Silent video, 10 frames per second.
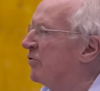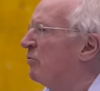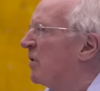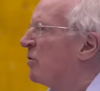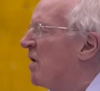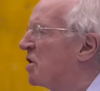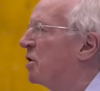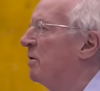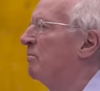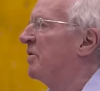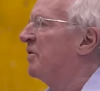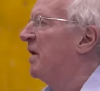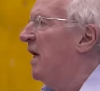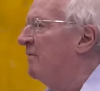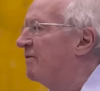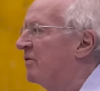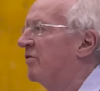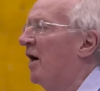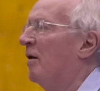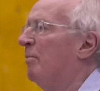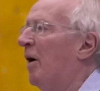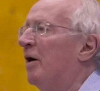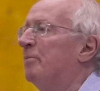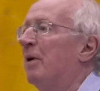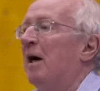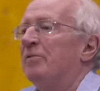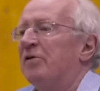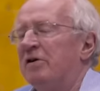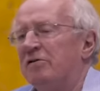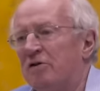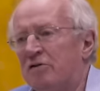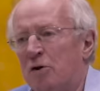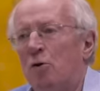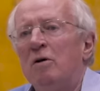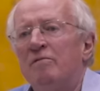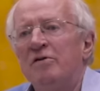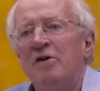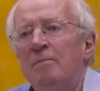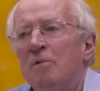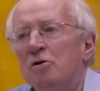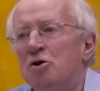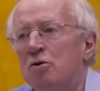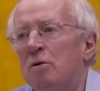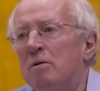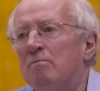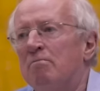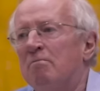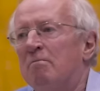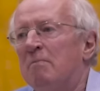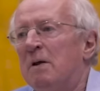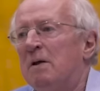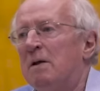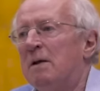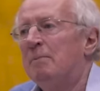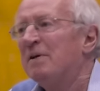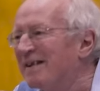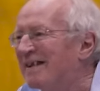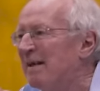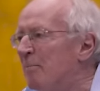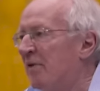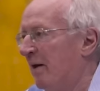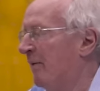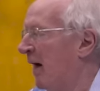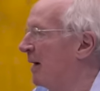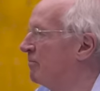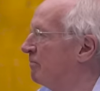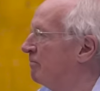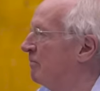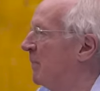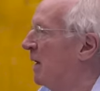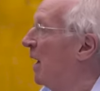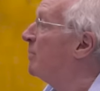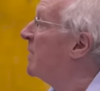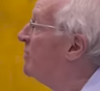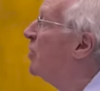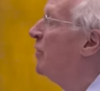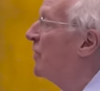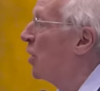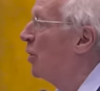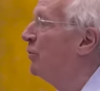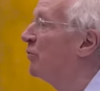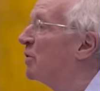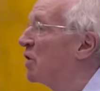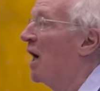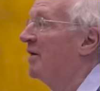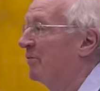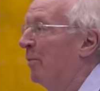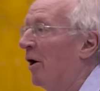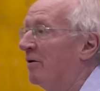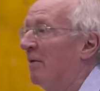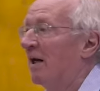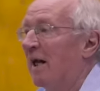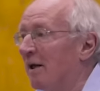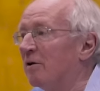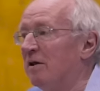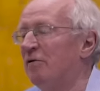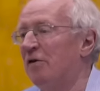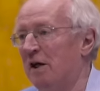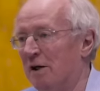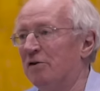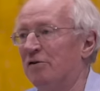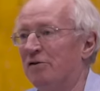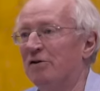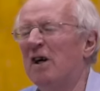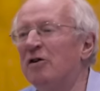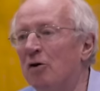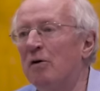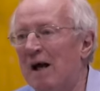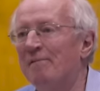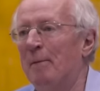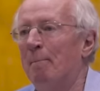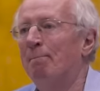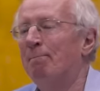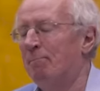not a regression, but an infantile part perhaps that exists in all of us, I'm not sure. But there's something there. I'm giving you the clues which I spot. I cannot give you the answers because I don't have them.